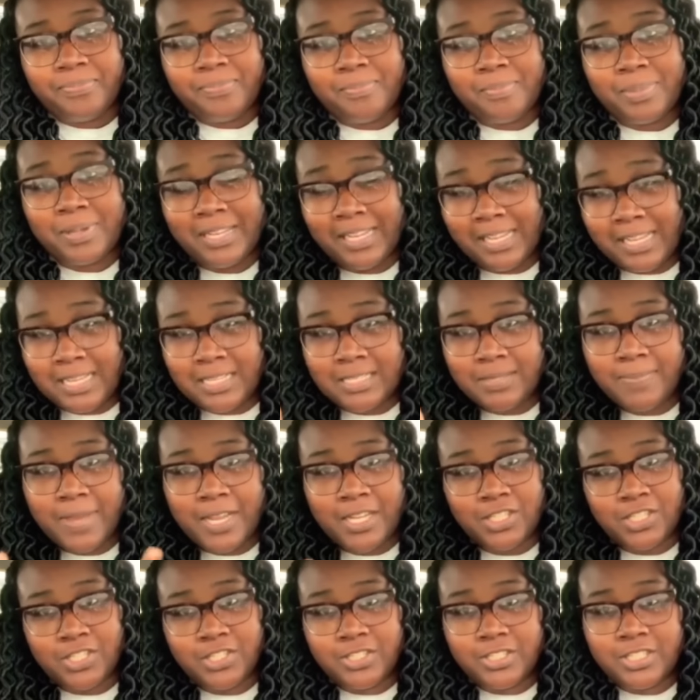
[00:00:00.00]
please
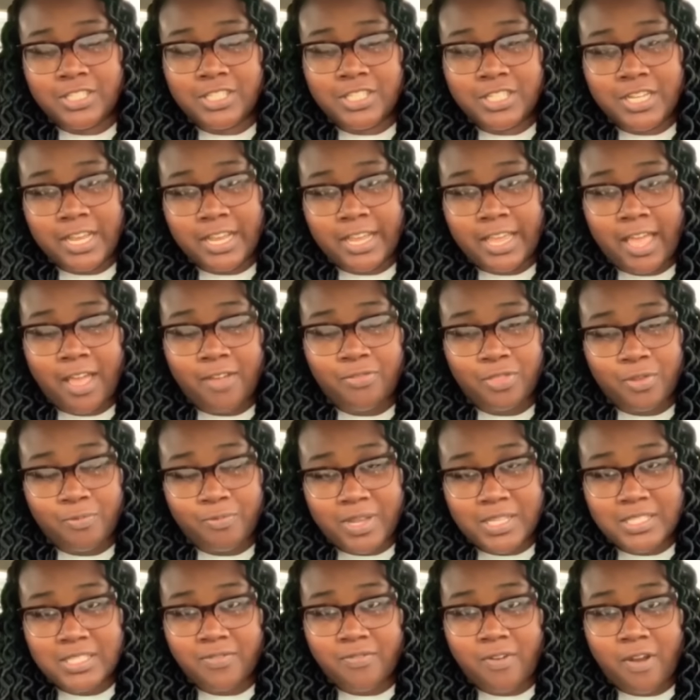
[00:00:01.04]
make sure to check out the
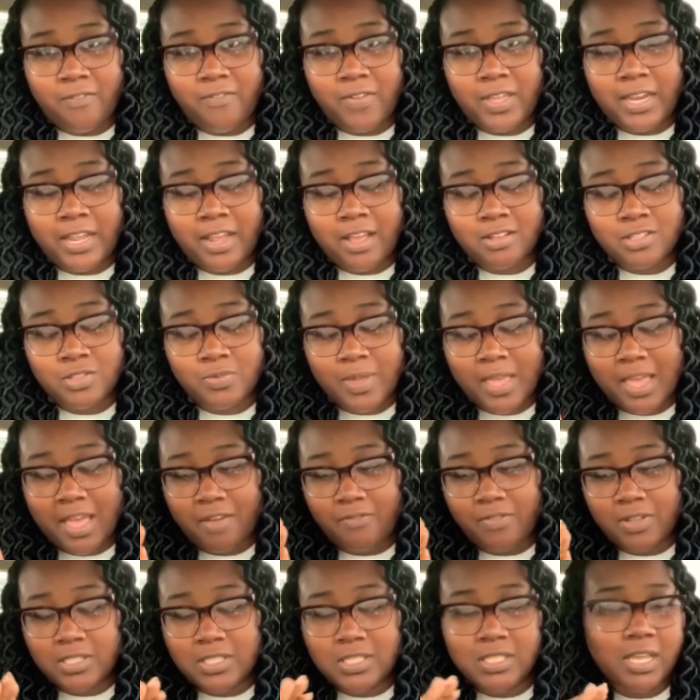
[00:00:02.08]
rest of our videos. We
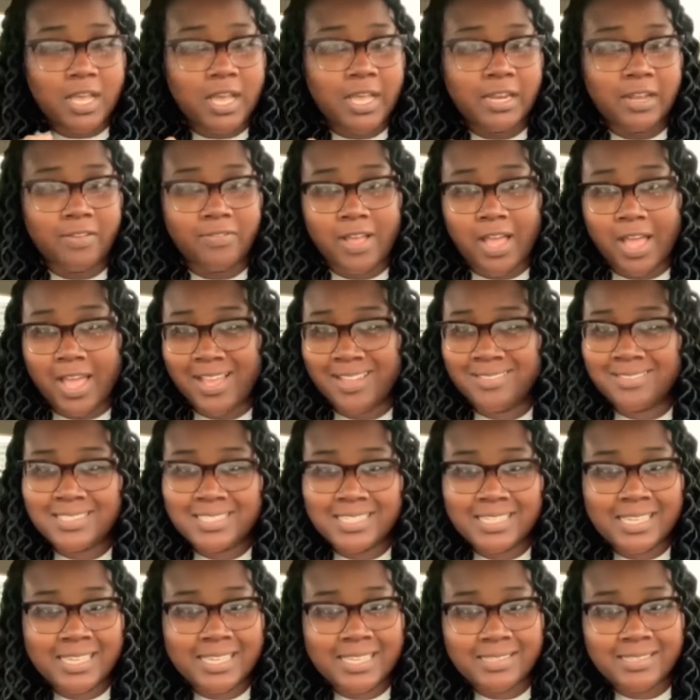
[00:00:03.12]
have a ton of
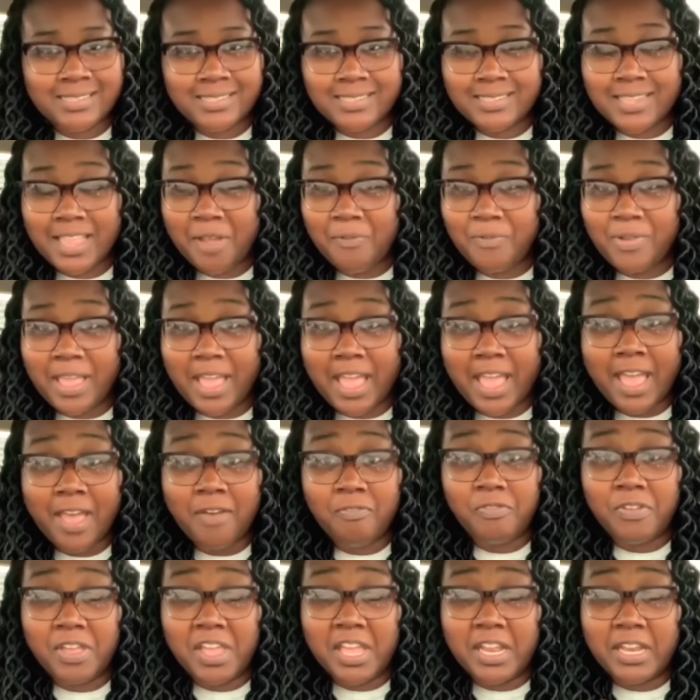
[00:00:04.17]
content that we
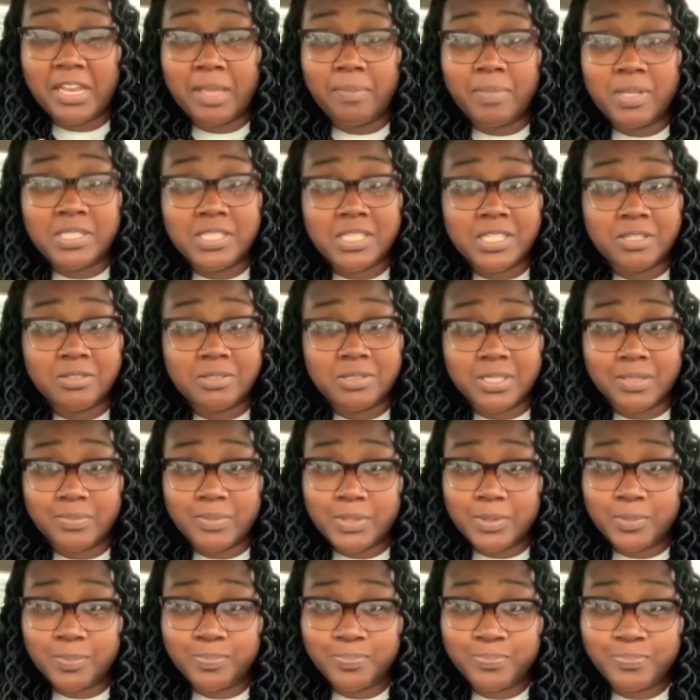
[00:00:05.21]
have. And let me tell you
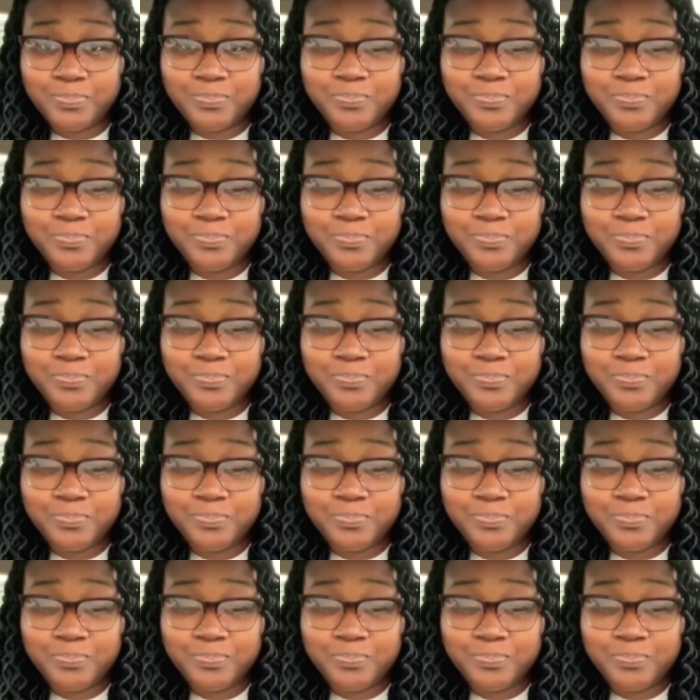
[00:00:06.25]
something.